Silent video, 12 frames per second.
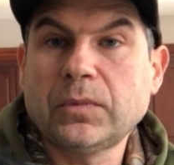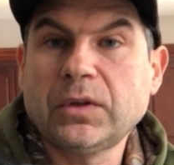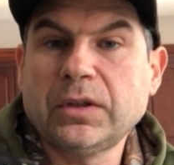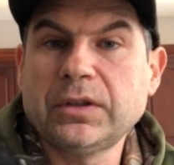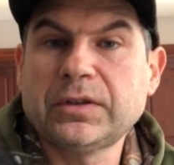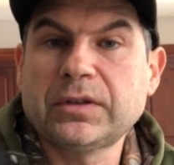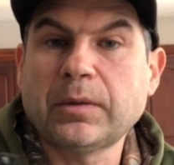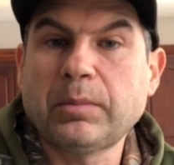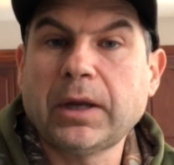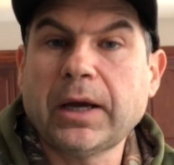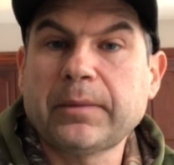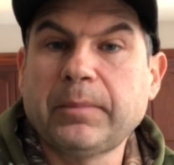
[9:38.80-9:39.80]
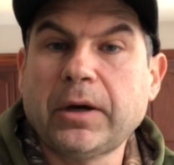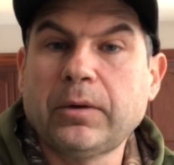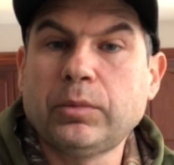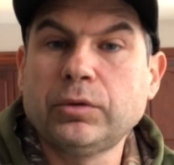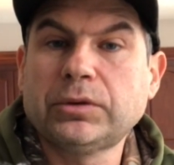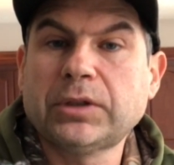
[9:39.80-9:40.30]
This is a black
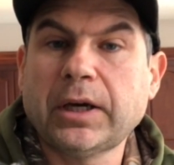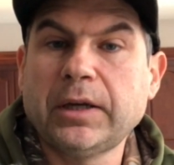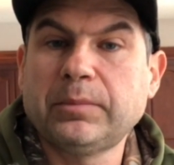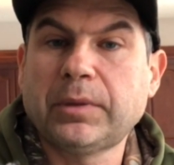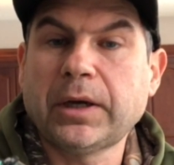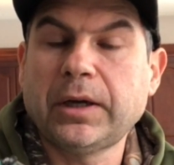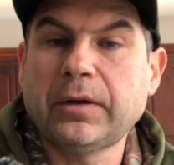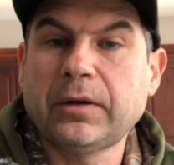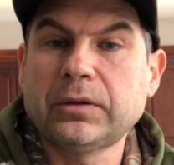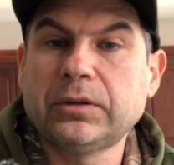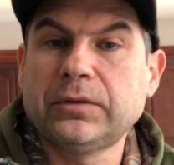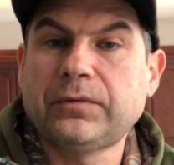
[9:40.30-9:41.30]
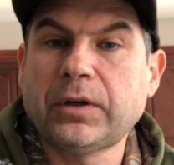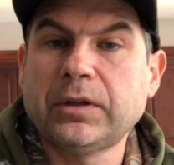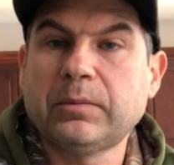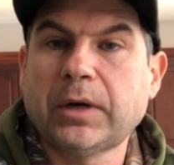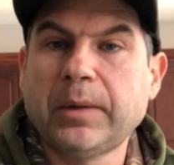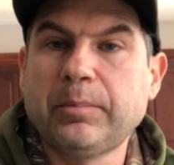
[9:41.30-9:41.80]
marabou tied by a good friend of
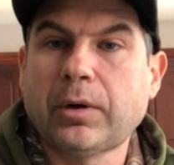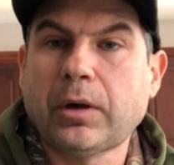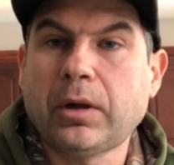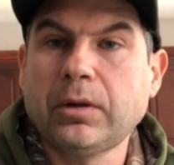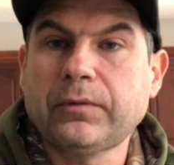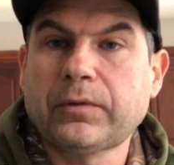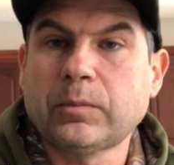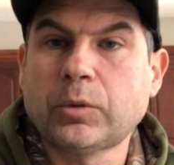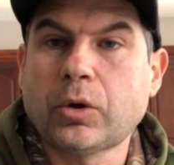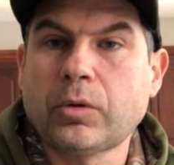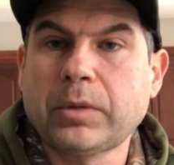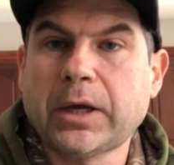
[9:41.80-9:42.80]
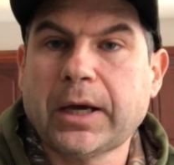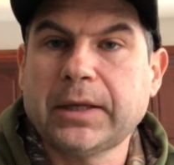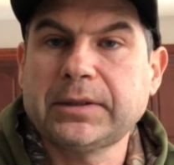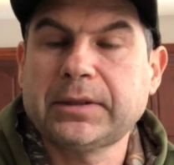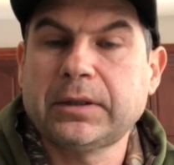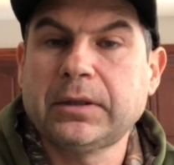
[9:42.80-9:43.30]
mine, Paul, from
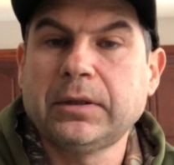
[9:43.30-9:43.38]
Chromecast.